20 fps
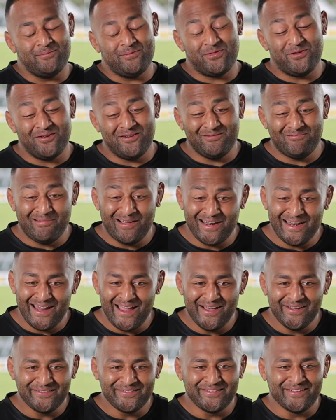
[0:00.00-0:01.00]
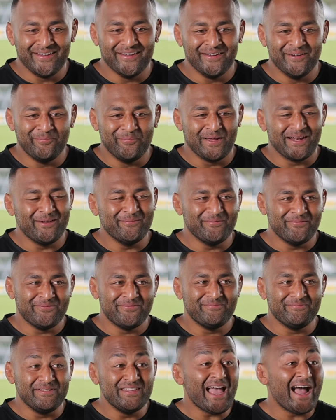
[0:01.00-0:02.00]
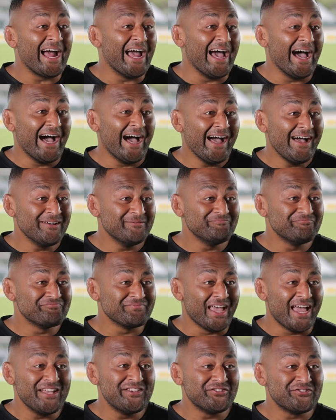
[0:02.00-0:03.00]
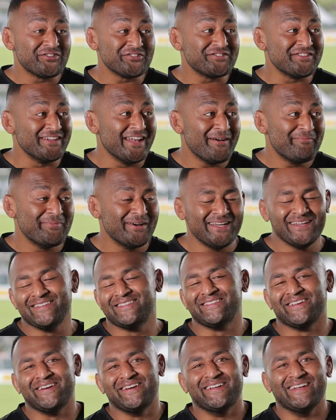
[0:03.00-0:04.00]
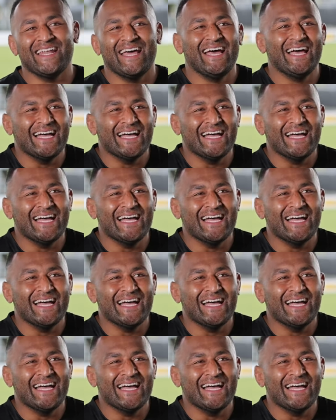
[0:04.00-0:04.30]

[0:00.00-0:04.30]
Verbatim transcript: I'm 31 now, so but I'm young at heart age is just a number. So,